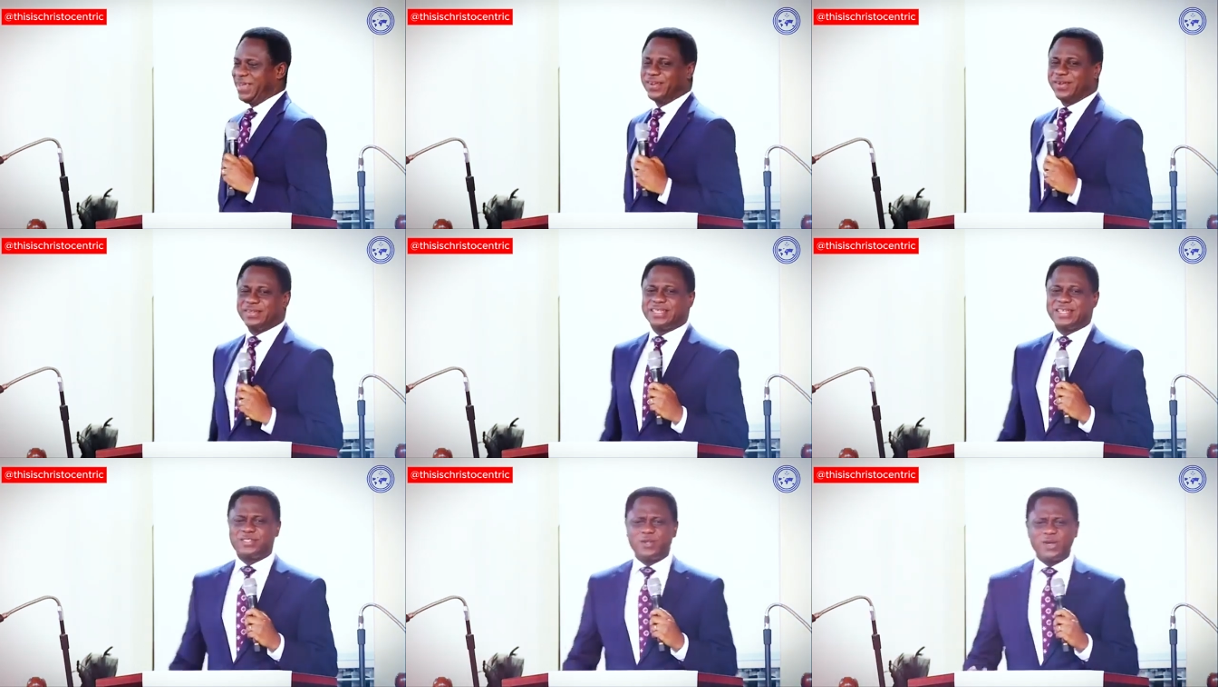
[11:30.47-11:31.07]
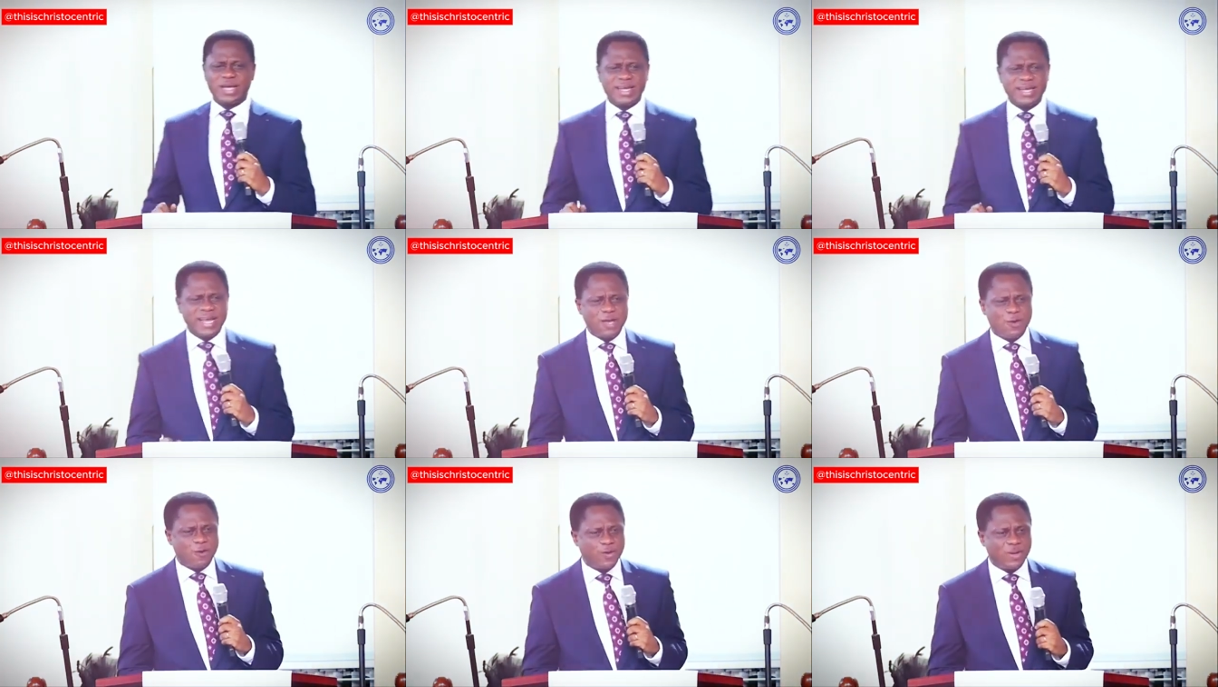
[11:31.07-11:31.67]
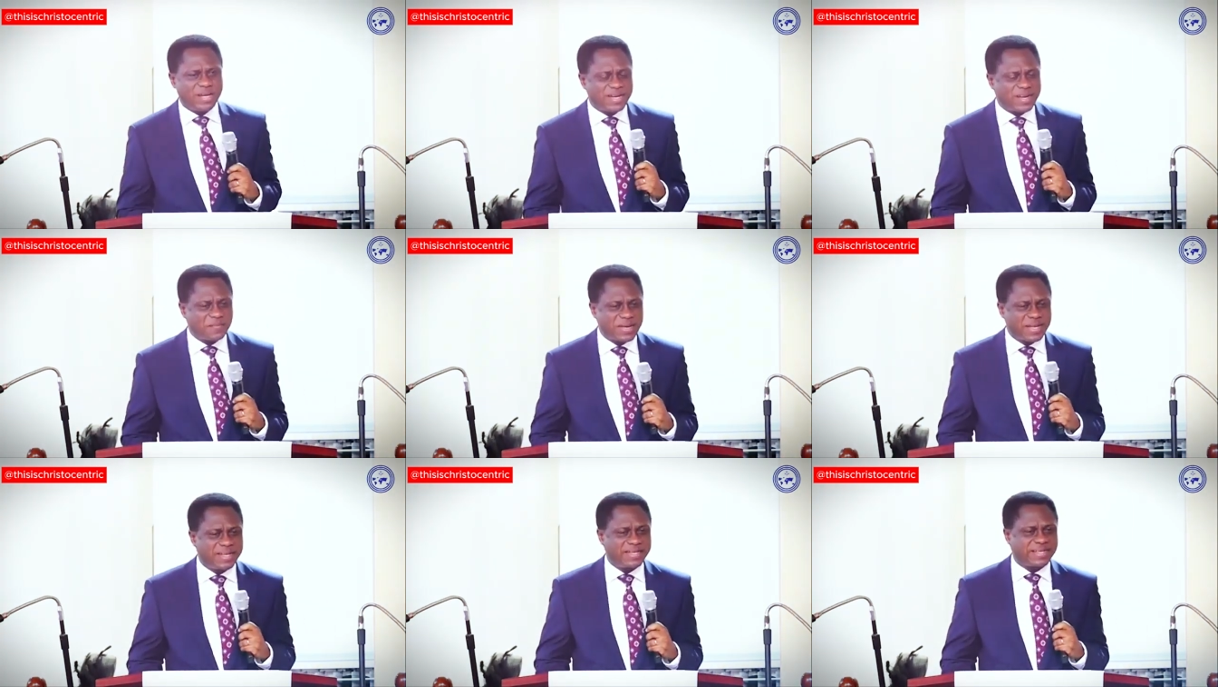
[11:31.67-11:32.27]
Then say, so can I call in the
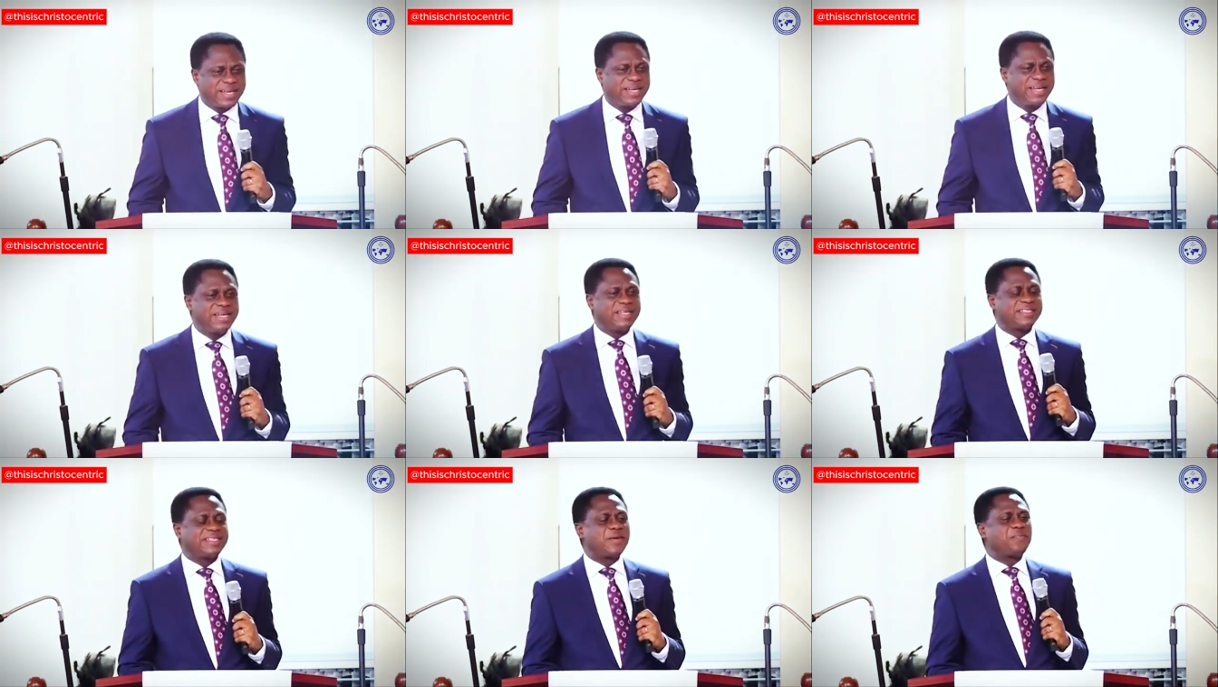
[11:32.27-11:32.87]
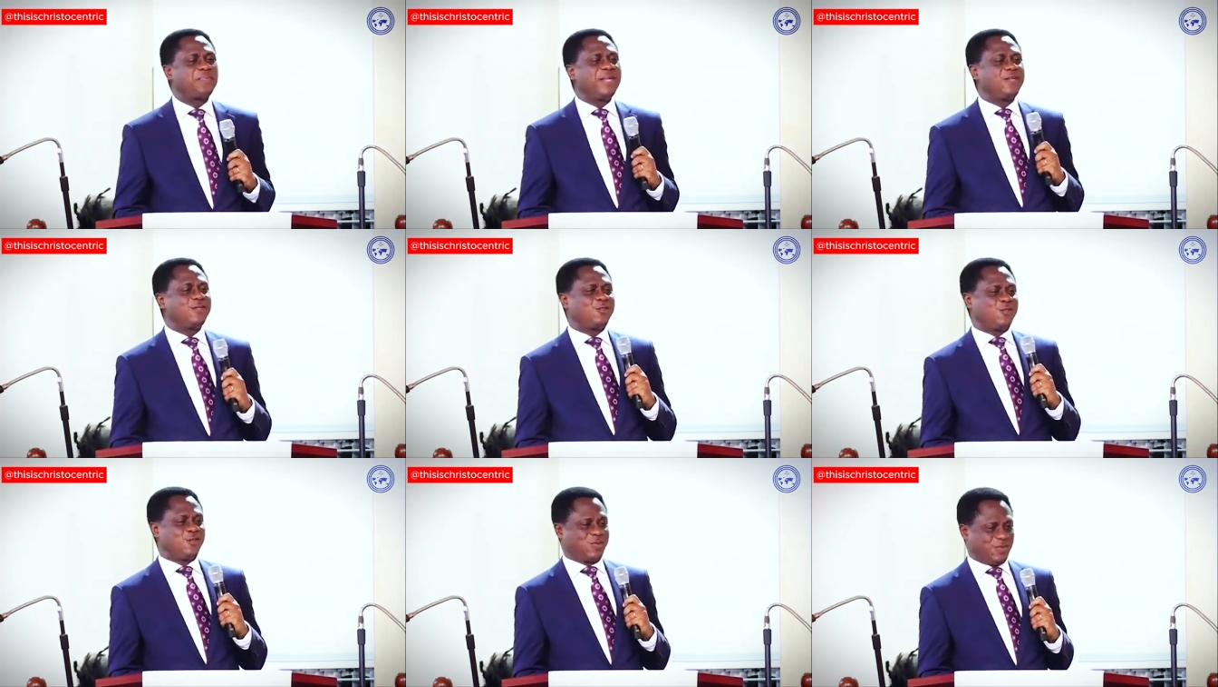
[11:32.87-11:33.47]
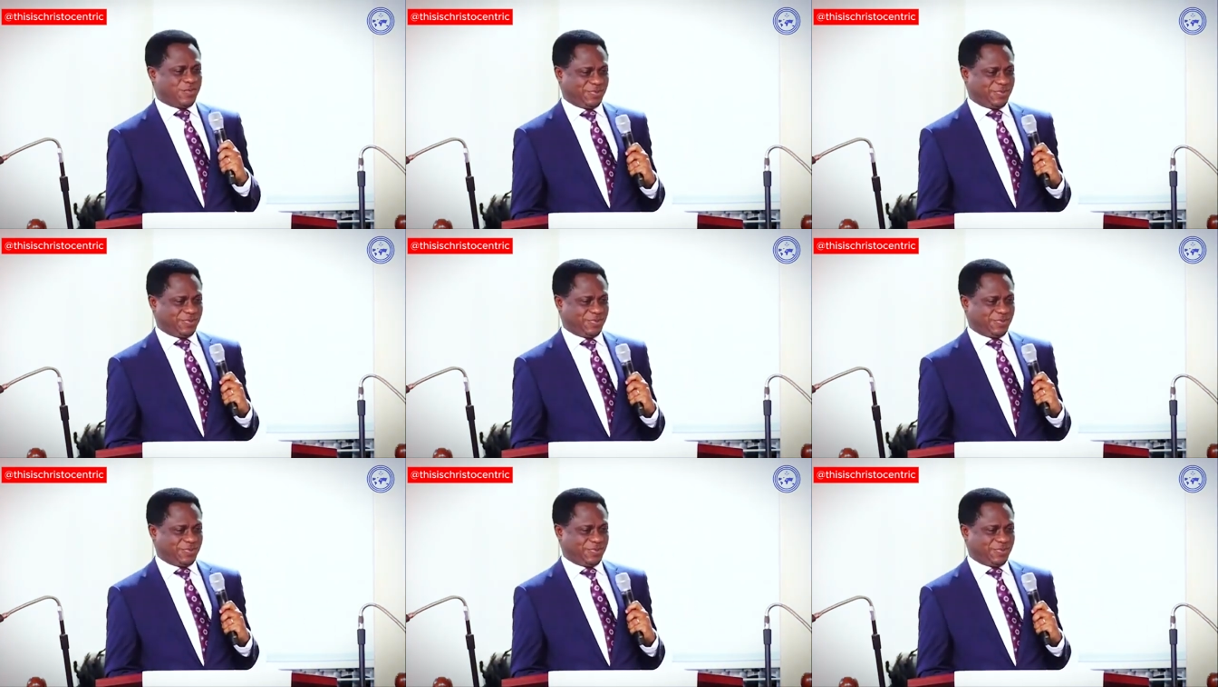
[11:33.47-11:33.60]
manager? He said, please do.